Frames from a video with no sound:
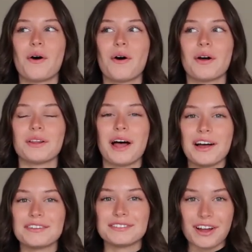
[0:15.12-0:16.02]
a
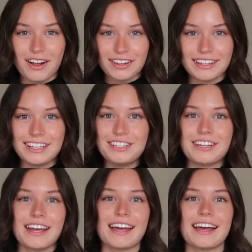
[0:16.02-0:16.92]
lot of knowledge
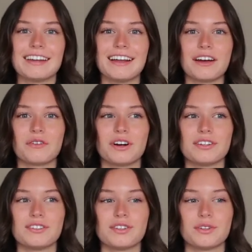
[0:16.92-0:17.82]
and I
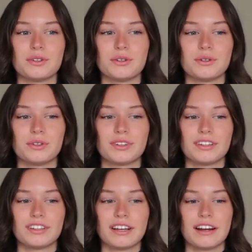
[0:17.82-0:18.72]
want to
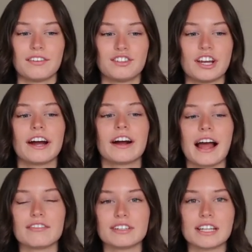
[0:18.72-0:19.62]
kind of share
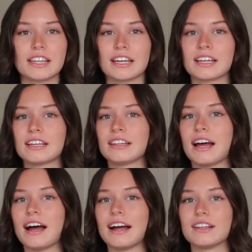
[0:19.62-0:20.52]
everything
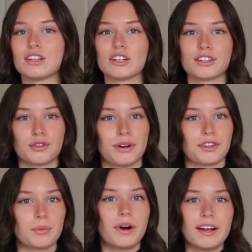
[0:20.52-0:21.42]
that I learned throughout
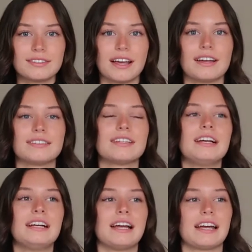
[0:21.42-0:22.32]
the process
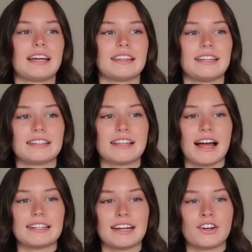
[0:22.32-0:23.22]
and things that
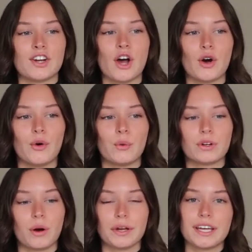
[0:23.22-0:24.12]
I didn't know
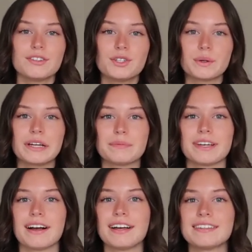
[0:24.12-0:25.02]
going into it,
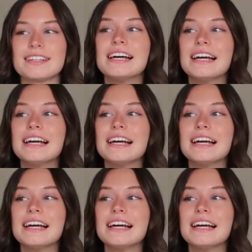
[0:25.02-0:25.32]
because